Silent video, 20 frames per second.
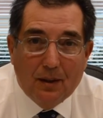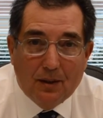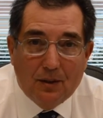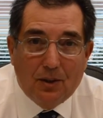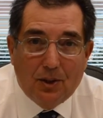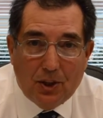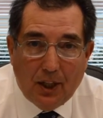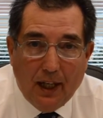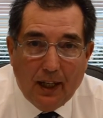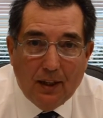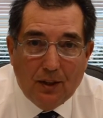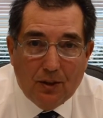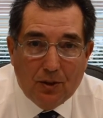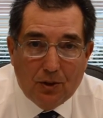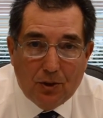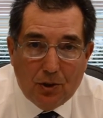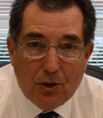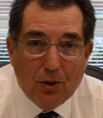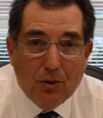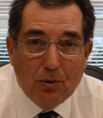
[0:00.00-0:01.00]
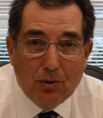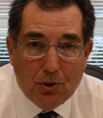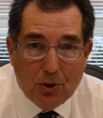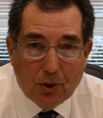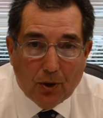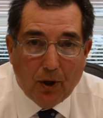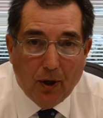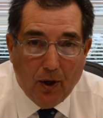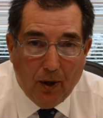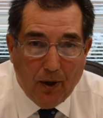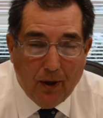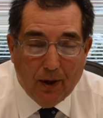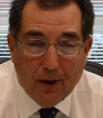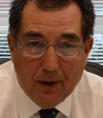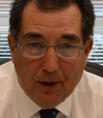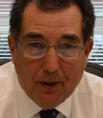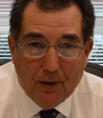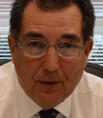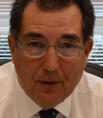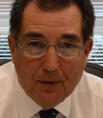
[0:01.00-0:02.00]
Choose your
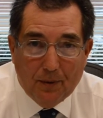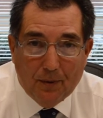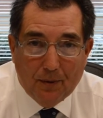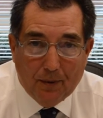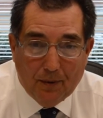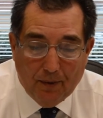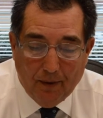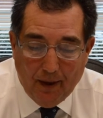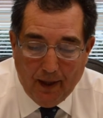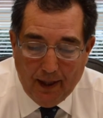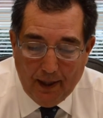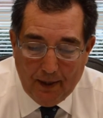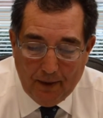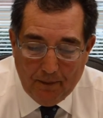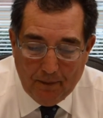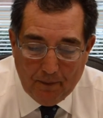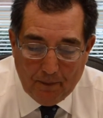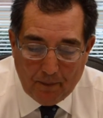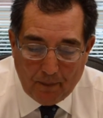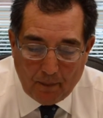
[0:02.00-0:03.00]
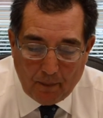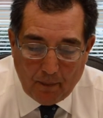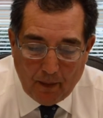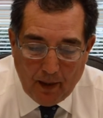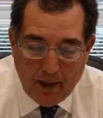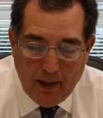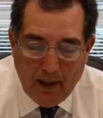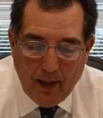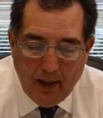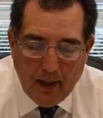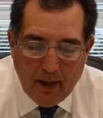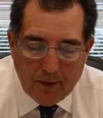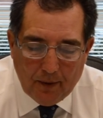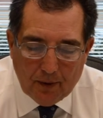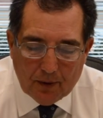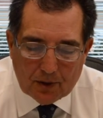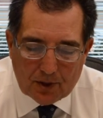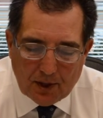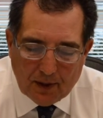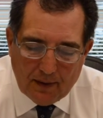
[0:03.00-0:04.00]
hard, right?
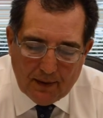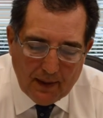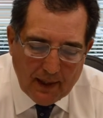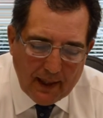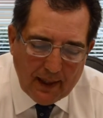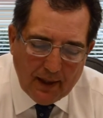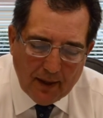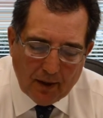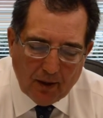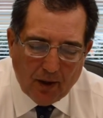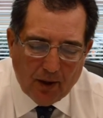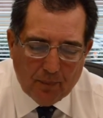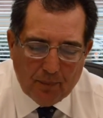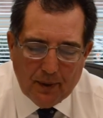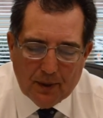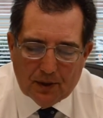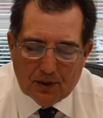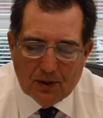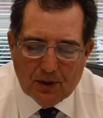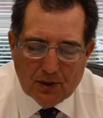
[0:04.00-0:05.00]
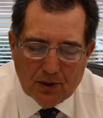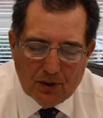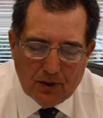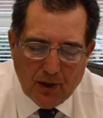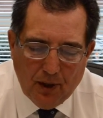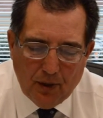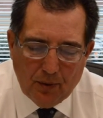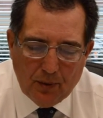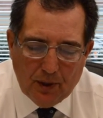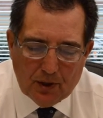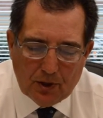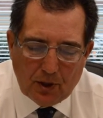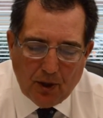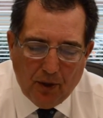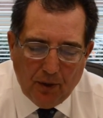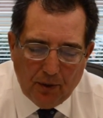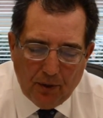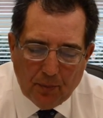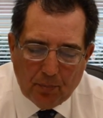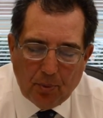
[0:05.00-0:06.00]
There's a thing in our business though, it's
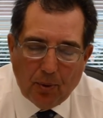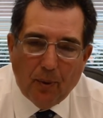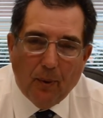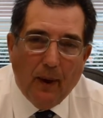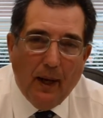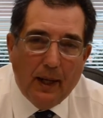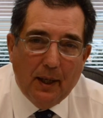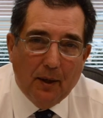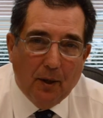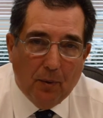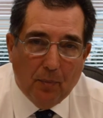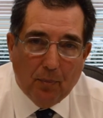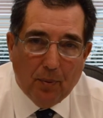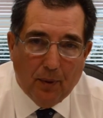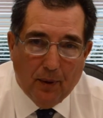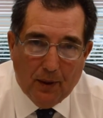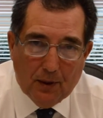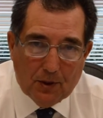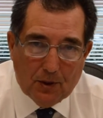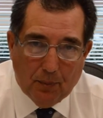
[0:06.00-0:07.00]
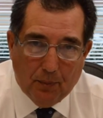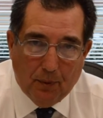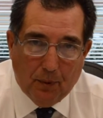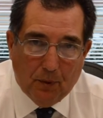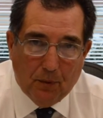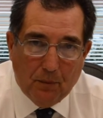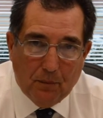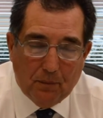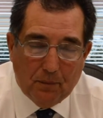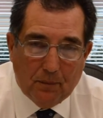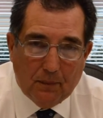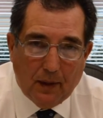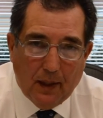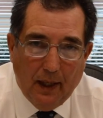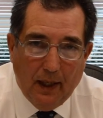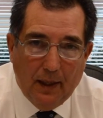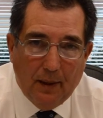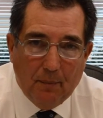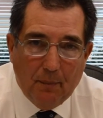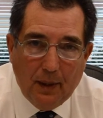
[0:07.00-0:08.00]
called the Pareto Principle.
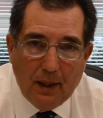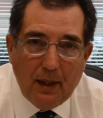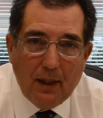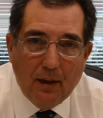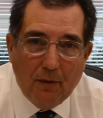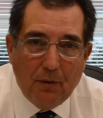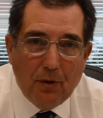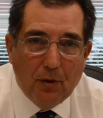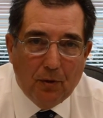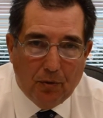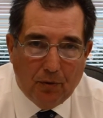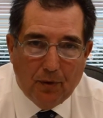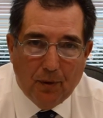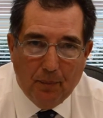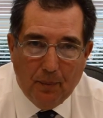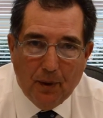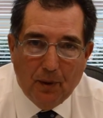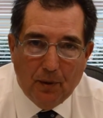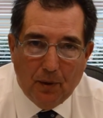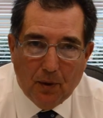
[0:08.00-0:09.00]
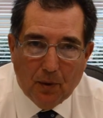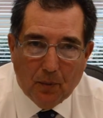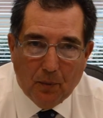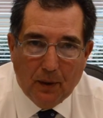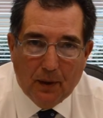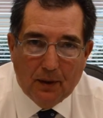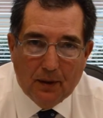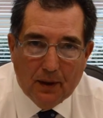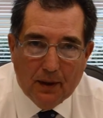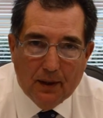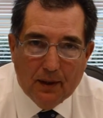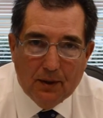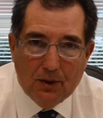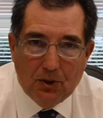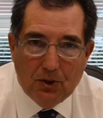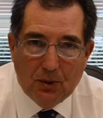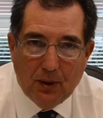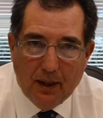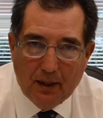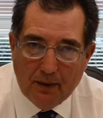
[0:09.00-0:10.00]
And many of you are familiar with
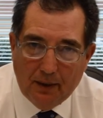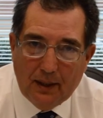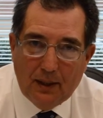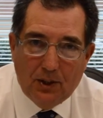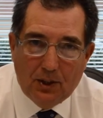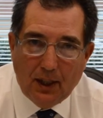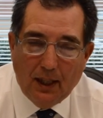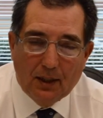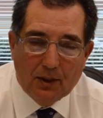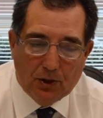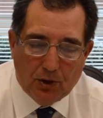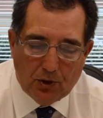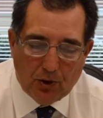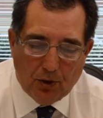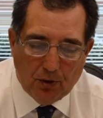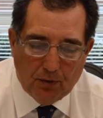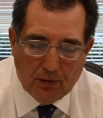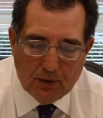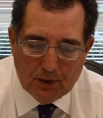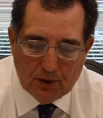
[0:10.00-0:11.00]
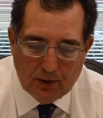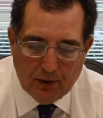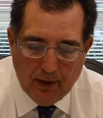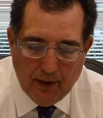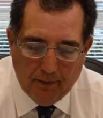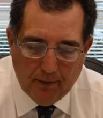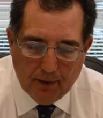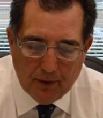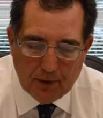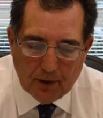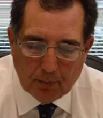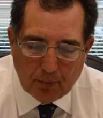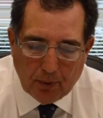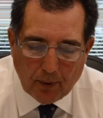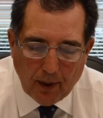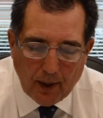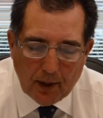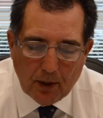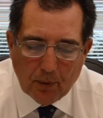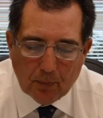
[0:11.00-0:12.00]
this, at least at a surface level. And the
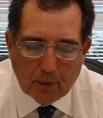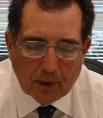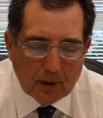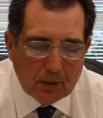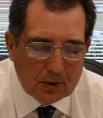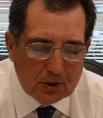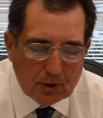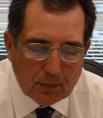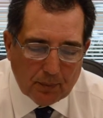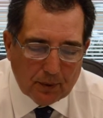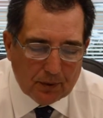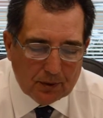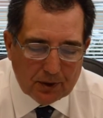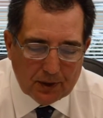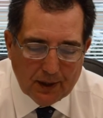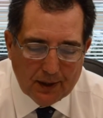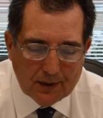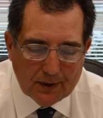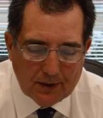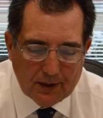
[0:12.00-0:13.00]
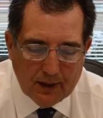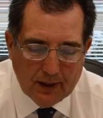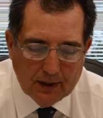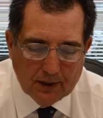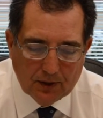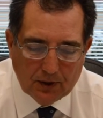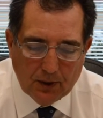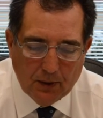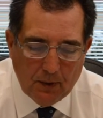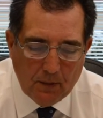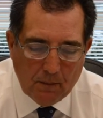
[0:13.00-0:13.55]
Pareto Principle says this,